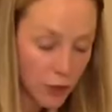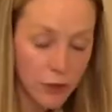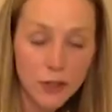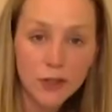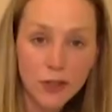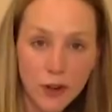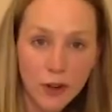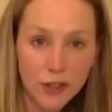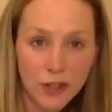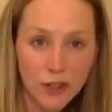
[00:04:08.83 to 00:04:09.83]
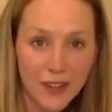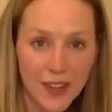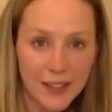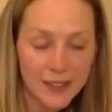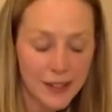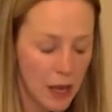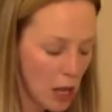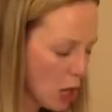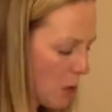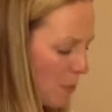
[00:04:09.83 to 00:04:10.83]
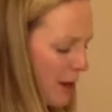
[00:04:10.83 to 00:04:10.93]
on to their trunk during this. But